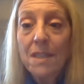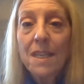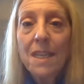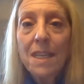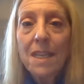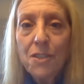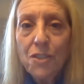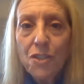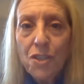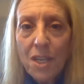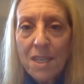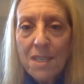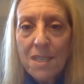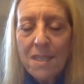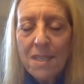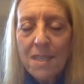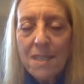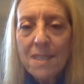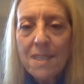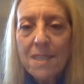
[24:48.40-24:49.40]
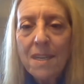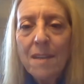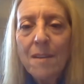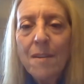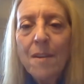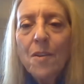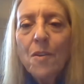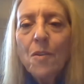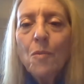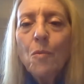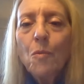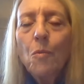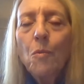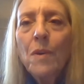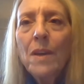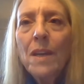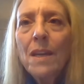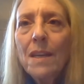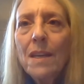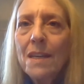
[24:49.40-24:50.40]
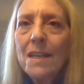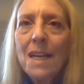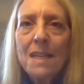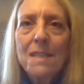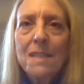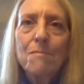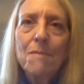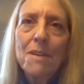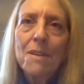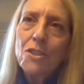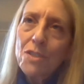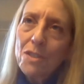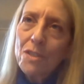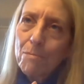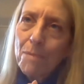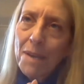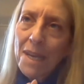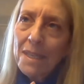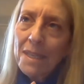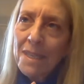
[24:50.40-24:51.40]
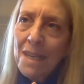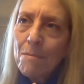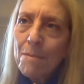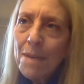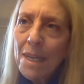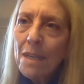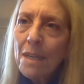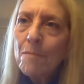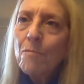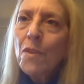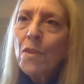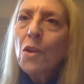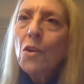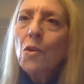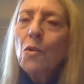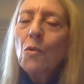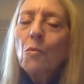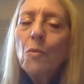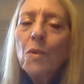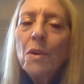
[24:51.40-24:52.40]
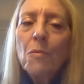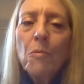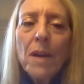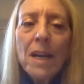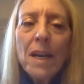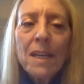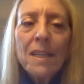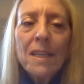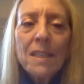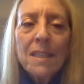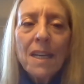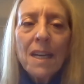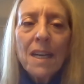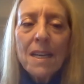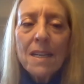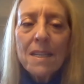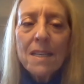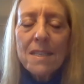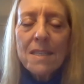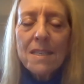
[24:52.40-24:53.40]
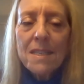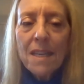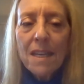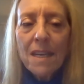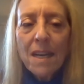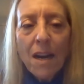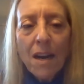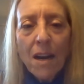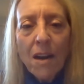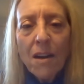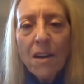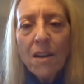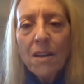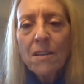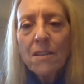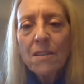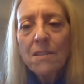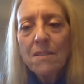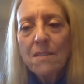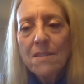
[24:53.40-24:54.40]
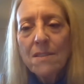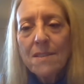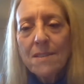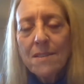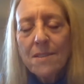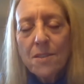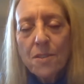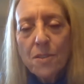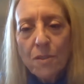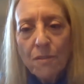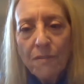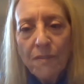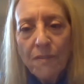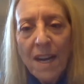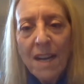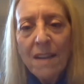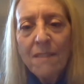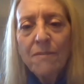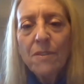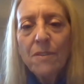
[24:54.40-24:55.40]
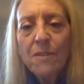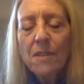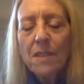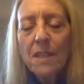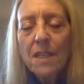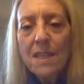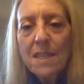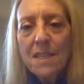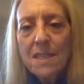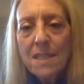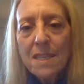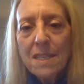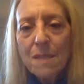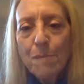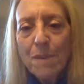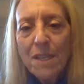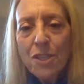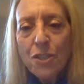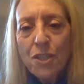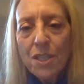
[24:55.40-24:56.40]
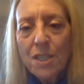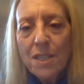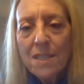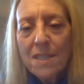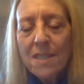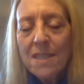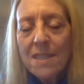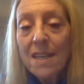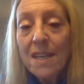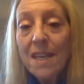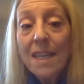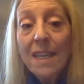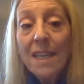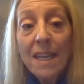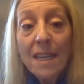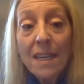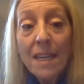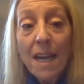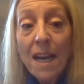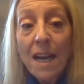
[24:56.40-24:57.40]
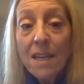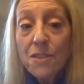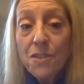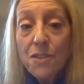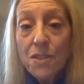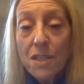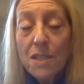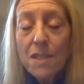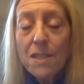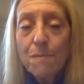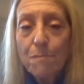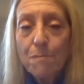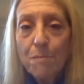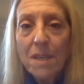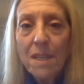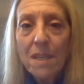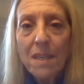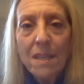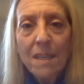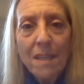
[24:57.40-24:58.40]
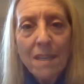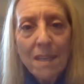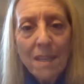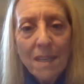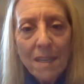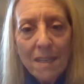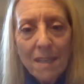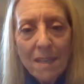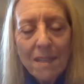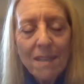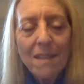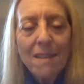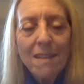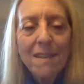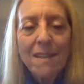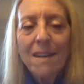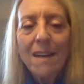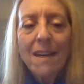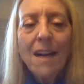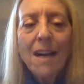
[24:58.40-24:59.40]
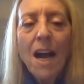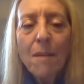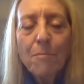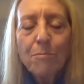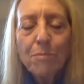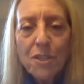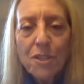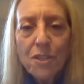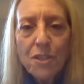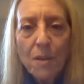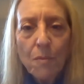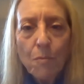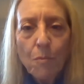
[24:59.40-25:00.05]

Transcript: injustice, we, not to mention the pandemic, we recognize that our survival as a species cannot just be accomplished in